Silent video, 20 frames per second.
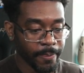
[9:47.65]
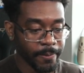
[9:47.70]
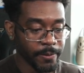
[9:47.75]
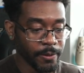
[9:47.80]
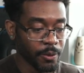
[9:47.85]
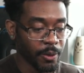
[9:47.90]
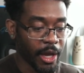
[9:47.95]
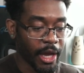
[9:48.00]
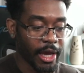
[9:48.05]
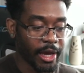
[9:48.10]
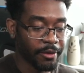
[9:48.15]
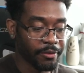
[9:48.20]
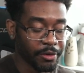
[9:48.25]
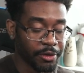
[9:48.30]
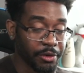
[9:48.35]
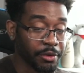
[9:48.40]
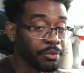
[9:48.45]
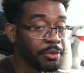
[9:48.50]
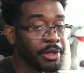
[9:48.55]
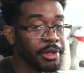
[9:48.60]
You have a
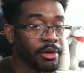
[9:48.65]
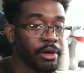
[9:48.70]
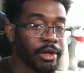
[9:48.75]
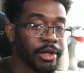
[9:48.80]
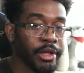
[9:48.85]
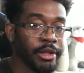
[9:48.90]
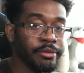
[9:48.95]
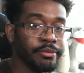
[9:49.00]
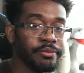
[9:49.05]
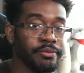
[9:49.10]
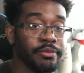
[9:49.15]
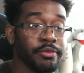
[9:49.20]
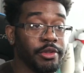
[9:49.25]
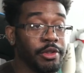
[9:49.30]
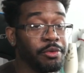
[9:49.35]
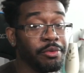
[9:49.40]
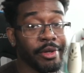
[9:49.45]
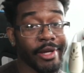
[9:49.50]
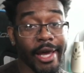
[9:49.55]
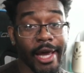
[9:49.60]
good read on it.
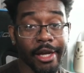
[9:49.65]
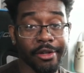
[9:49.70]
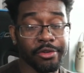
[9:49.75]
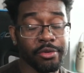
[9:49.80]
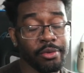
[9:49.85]
You react